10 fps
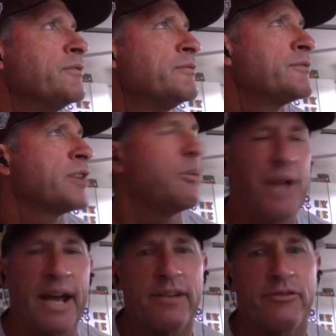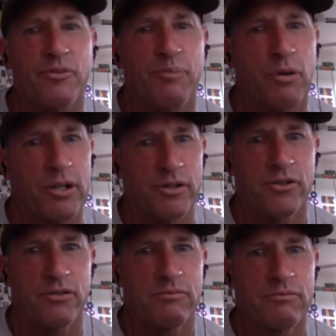Competitive
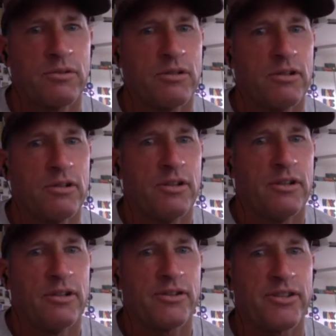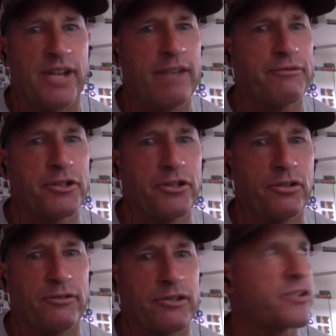sports. Stanford
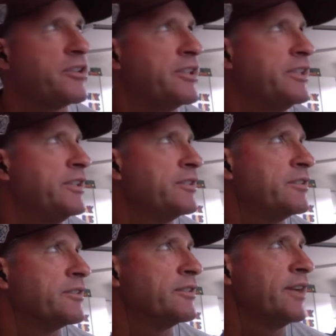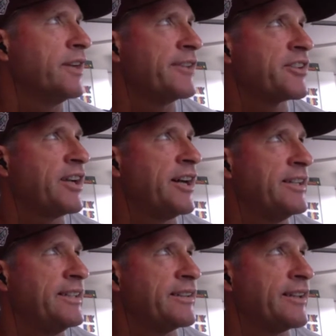University has cut
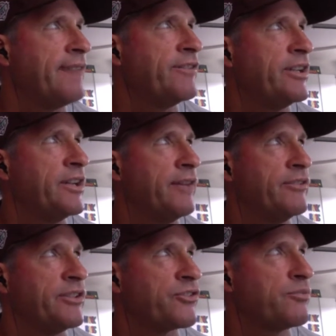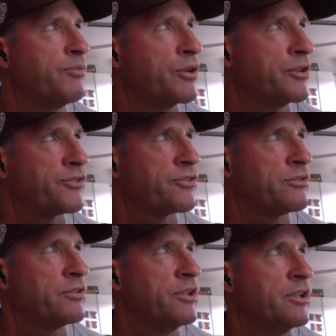11 of its sports,
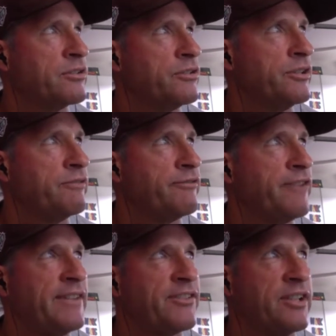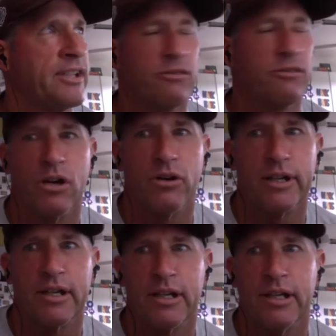including fencing and
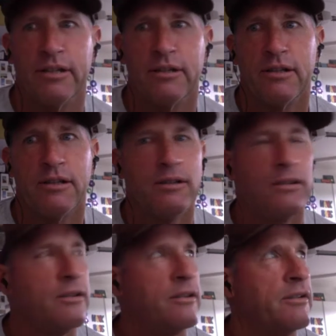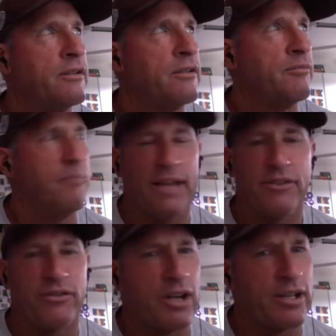rowing and men's
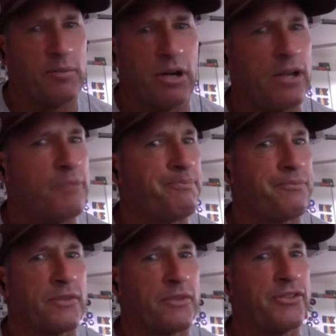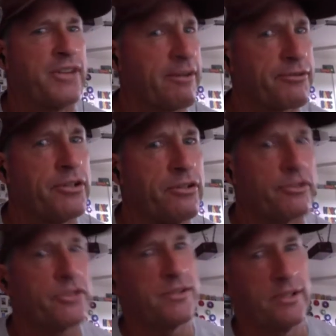volleyball. Stanford
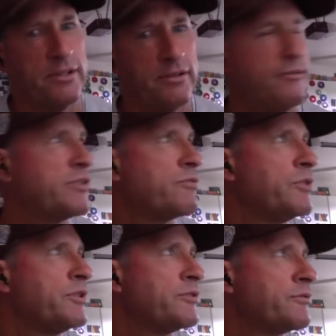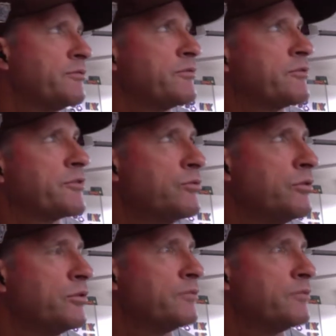University, Division I school.